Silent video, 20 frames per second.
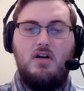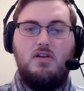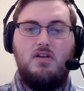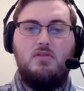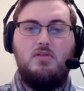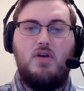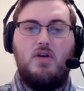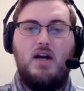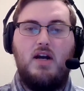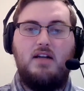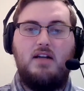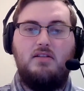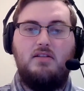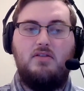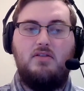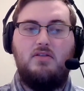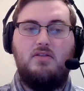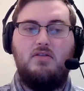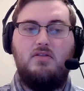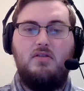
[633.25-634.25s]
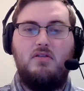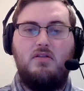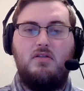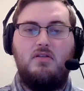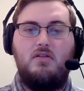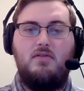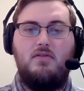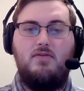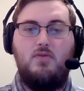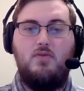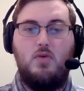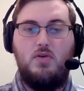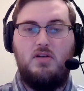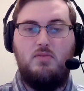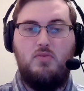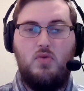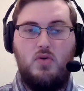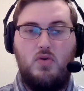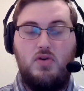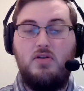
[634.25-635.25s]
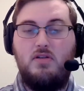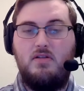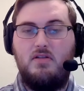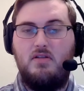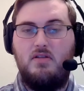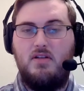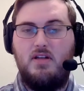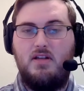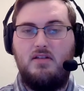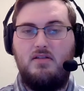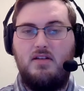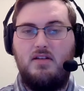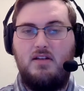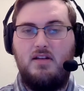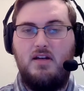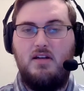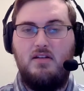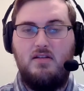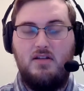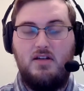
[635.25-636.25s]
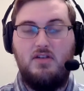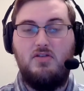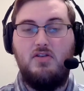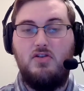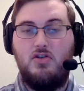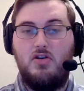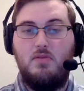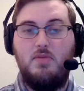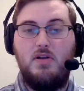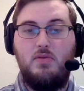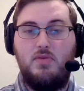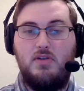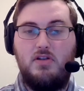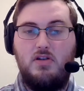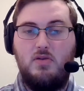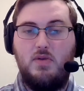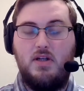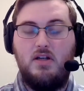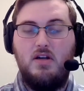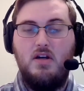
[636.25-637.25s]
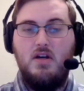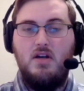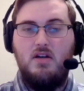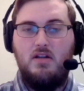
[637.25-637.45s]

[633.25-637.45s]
to practice forced abortions and things like that, things that Germany was doing.